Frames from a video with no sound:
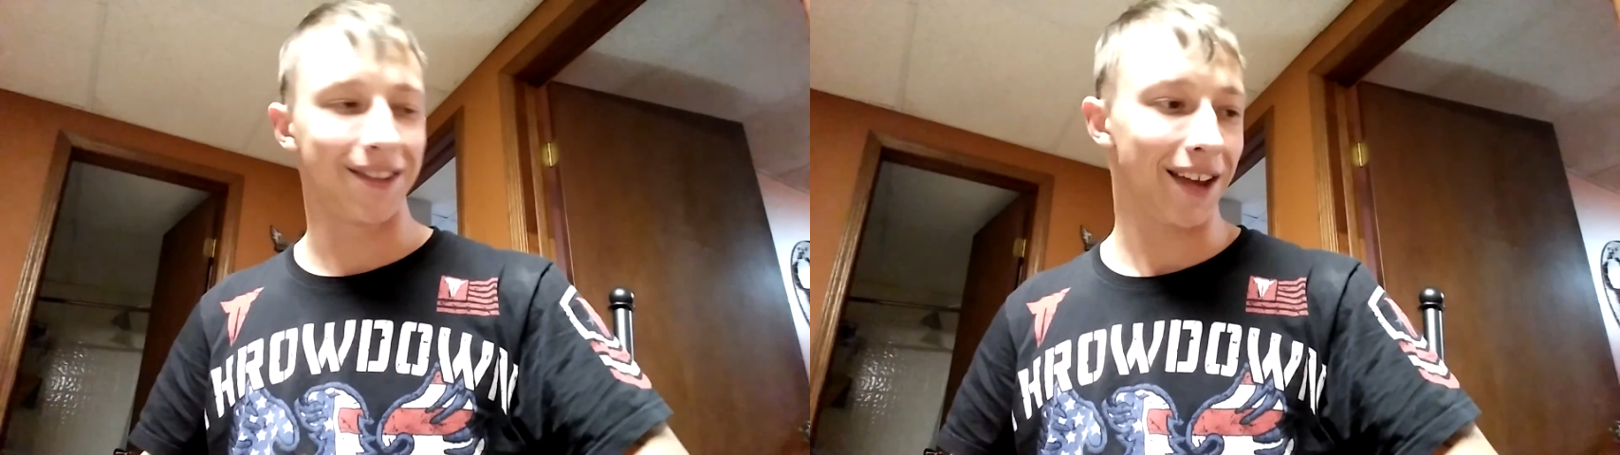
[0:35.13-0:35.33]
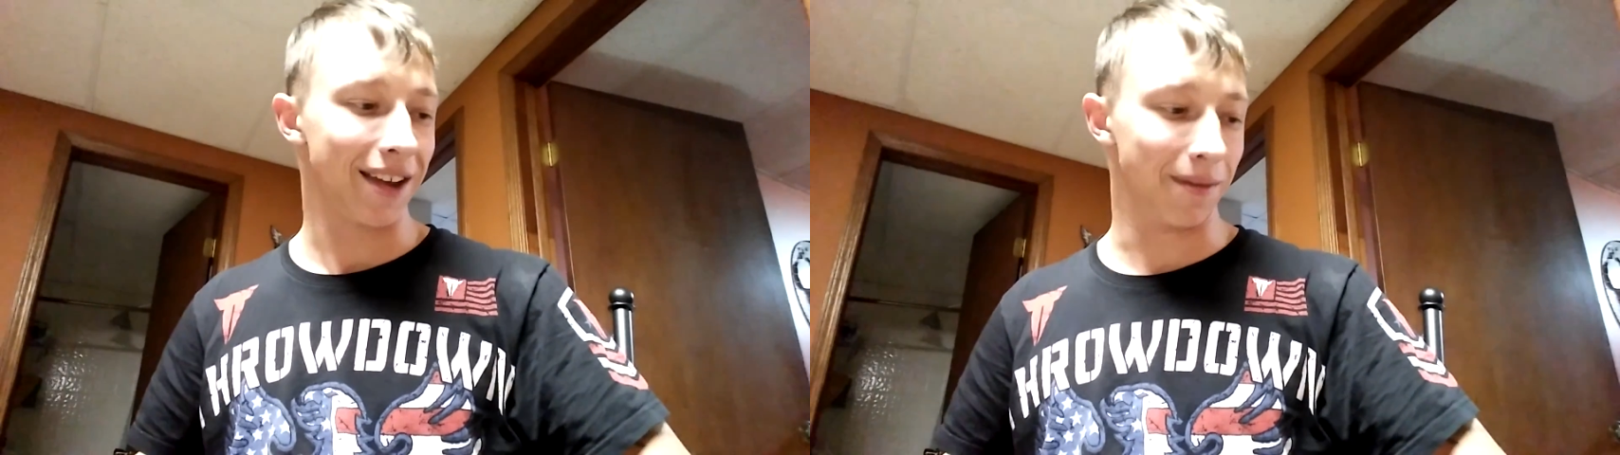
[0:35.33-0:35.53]

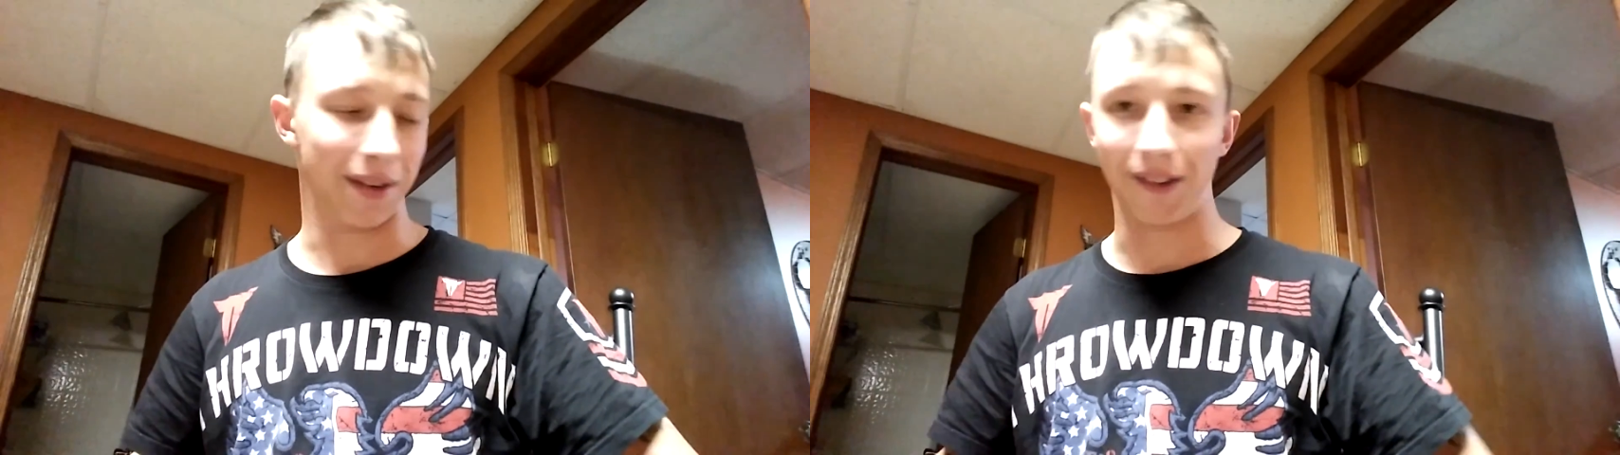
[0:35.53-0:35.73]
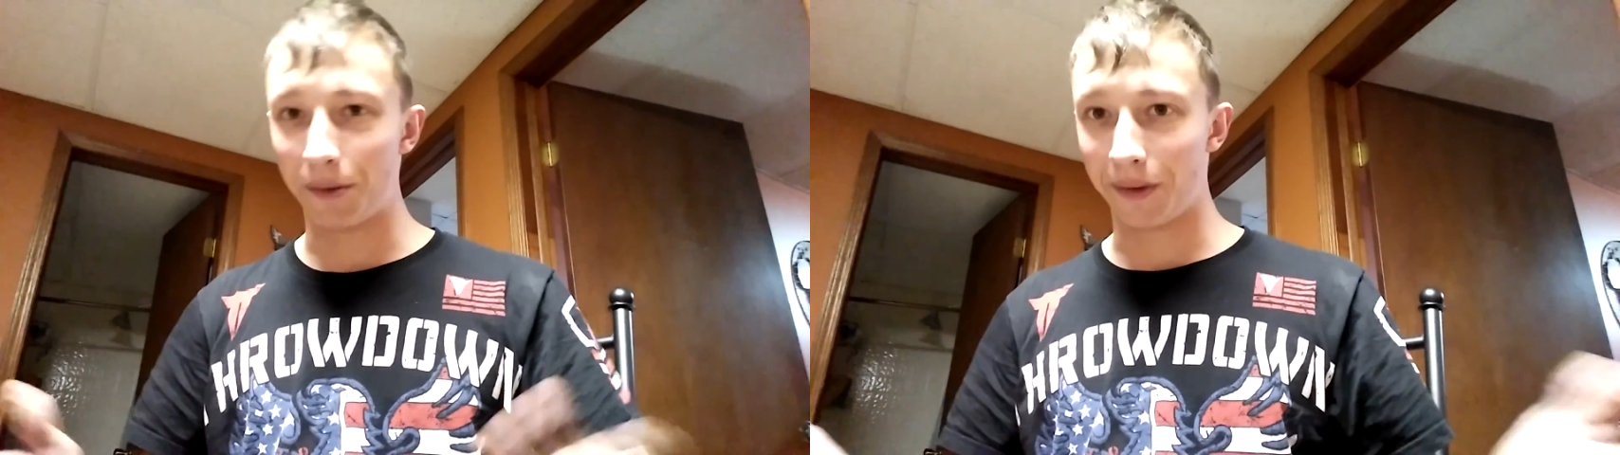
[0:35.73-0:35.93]
second
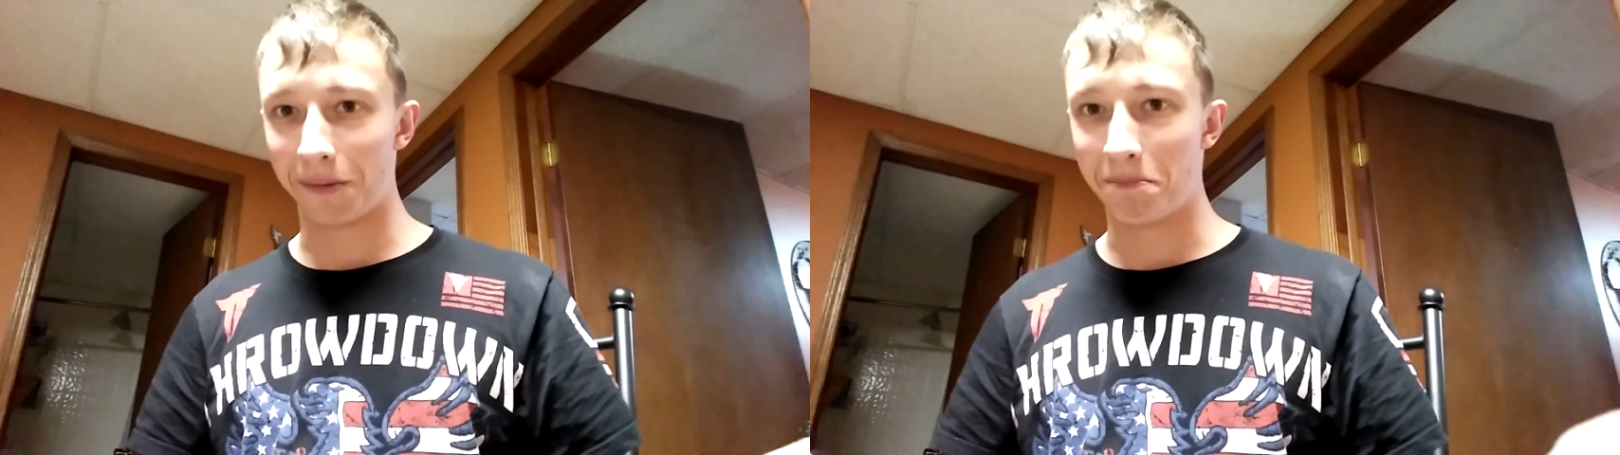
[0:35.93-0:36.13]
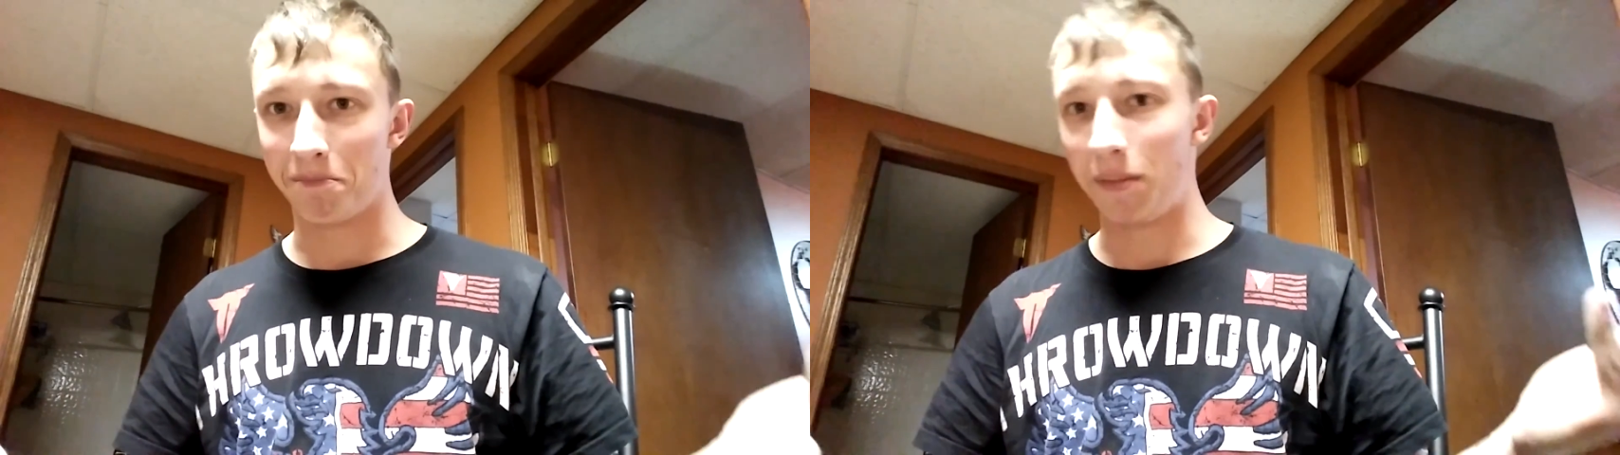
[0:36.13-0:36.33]
because it was
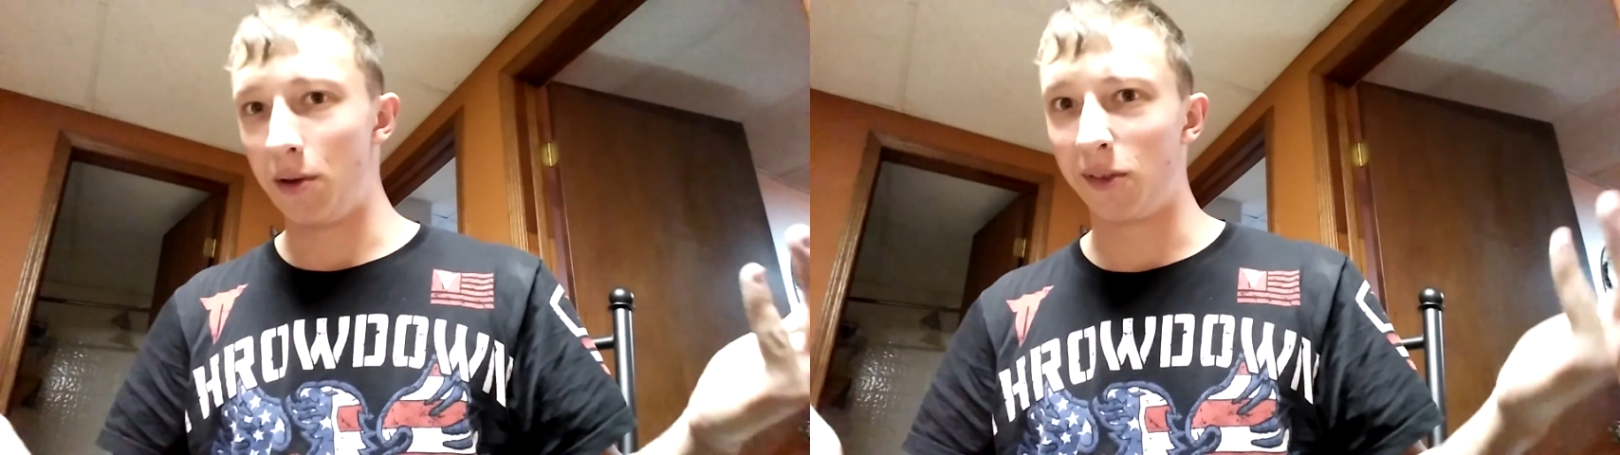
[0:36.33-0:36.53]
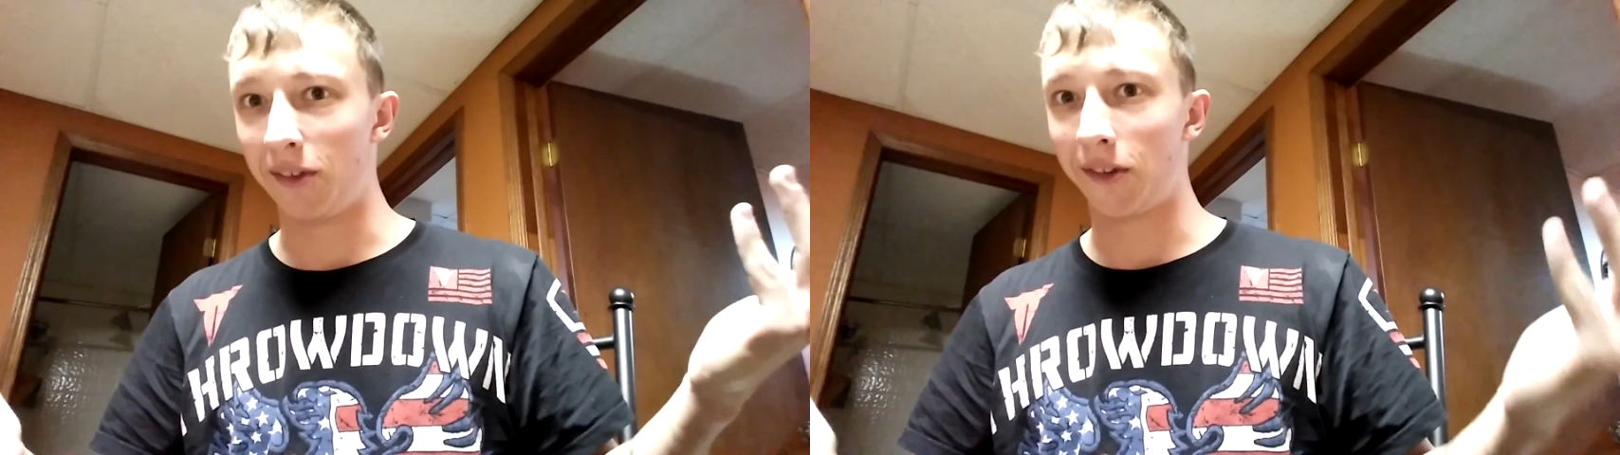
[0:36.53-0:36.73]
a
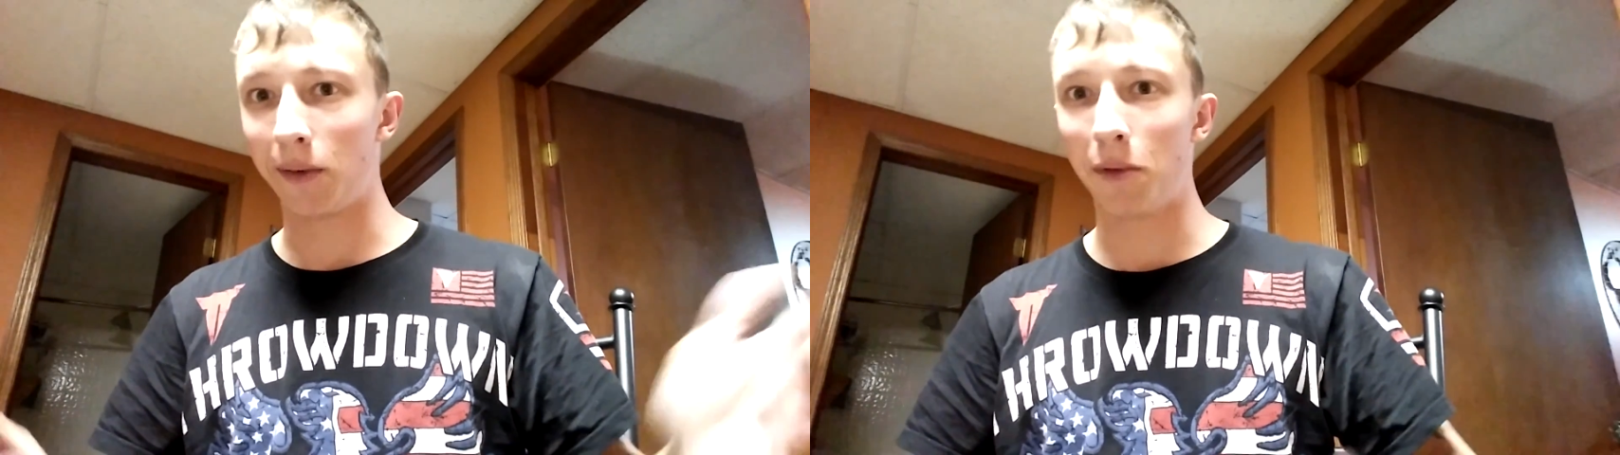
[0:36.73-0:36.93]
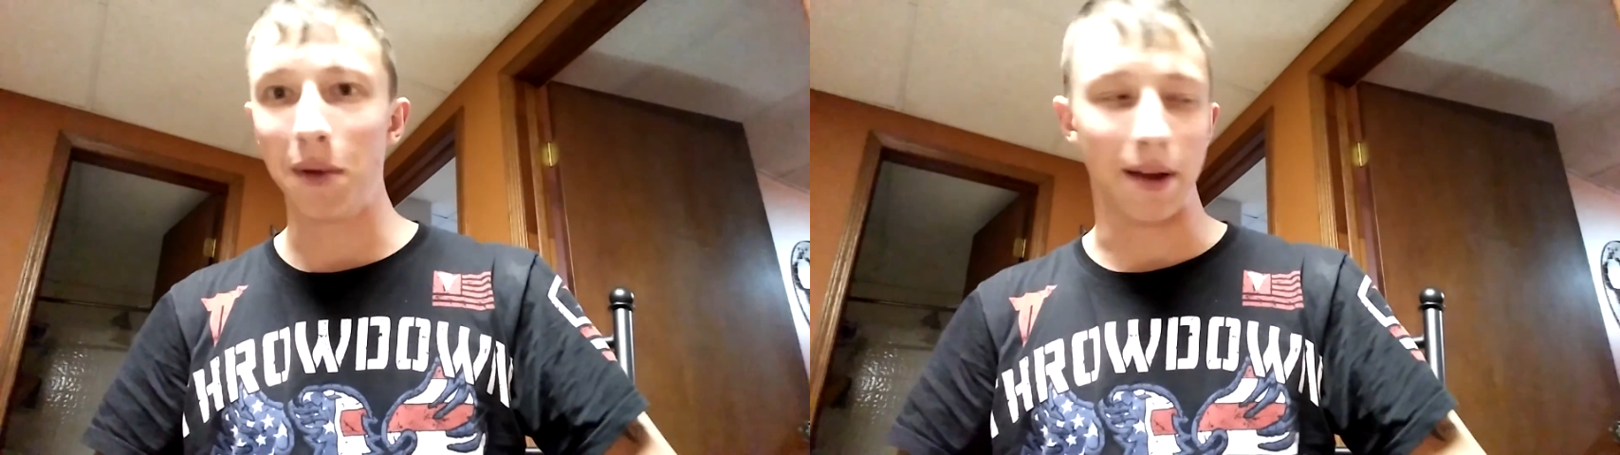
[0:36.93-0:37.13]
huge
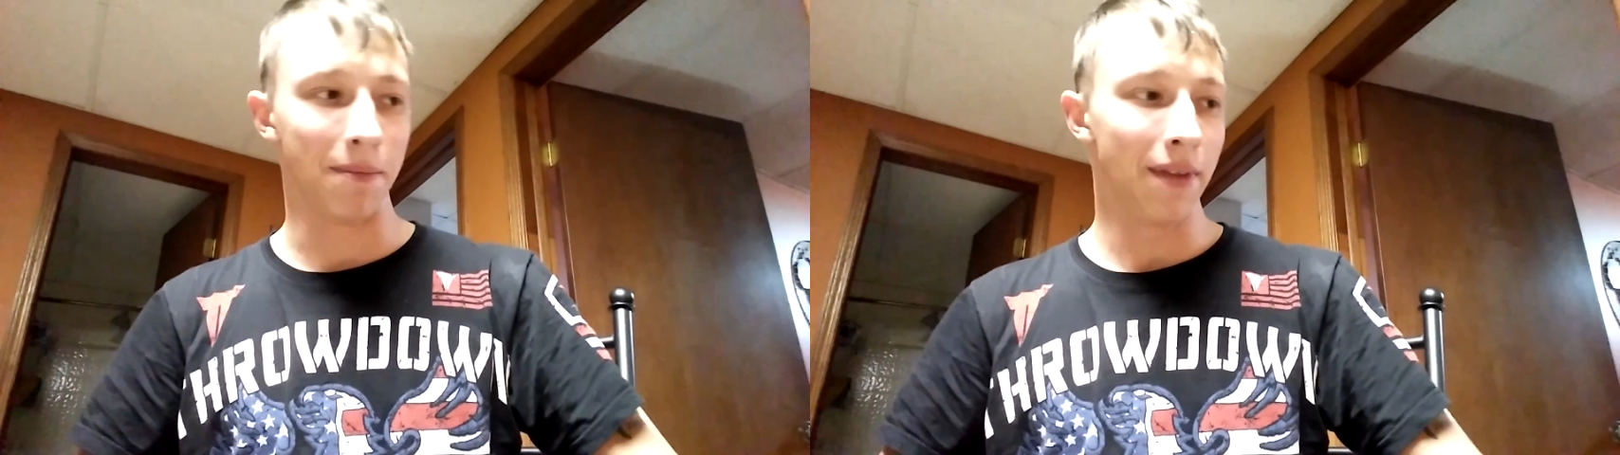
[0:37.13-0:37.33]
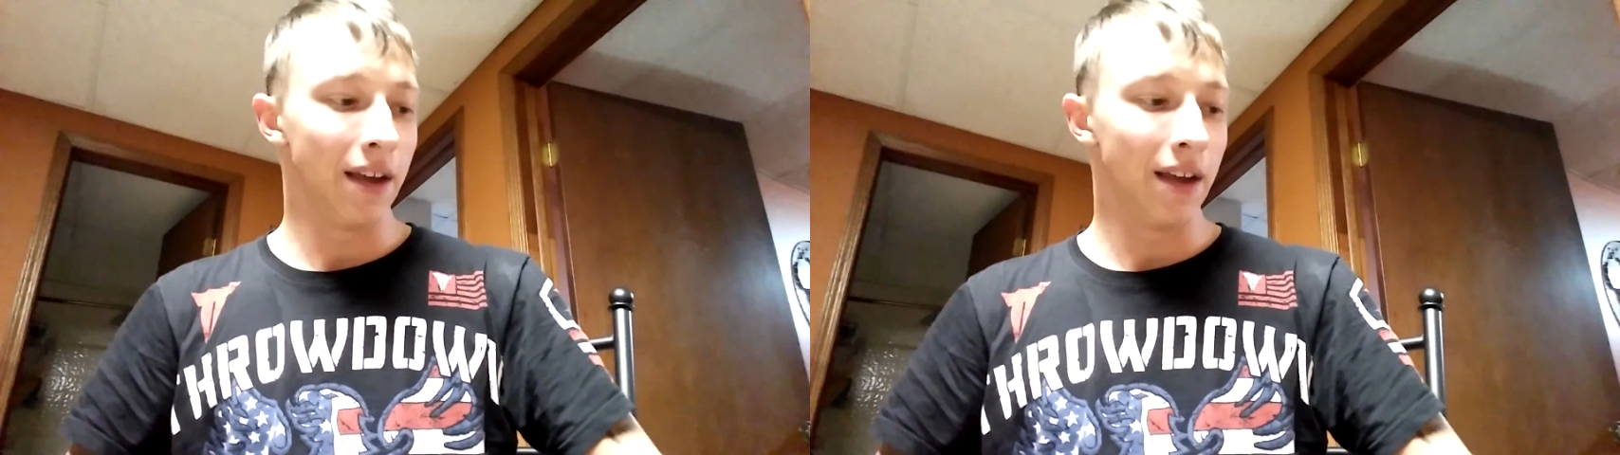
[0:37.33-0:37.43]
concern for me.